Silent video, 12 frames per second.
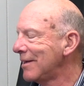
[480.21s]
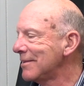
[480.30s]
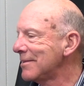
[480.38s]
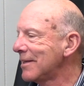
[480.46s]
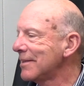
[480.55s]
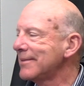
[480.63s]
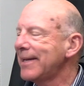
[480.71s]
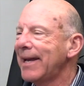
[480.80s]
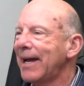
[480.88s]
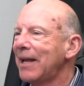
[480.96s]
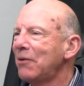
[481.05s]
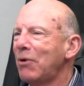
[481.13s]
And says,
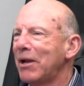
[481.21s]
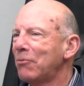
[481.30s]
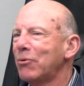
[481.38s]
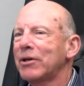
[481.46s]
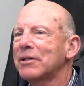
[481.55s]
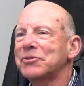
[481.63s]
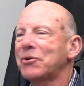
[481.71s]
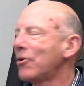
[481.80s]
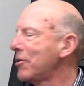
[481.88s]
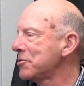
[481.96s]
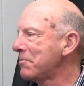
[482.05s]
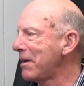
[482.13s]
yeah, I don't want to work as
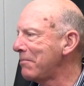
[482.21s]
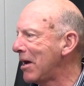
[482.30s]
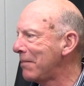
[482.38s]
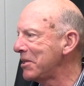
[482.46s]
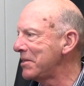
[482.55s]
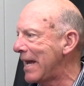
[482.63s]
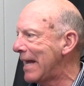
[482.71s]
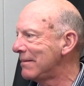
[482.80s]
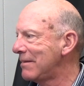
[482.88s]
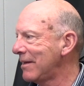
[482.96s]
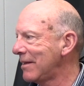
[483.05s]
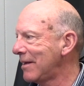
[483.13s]
hard as my mom and dad
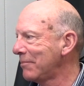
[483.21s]
did. I'm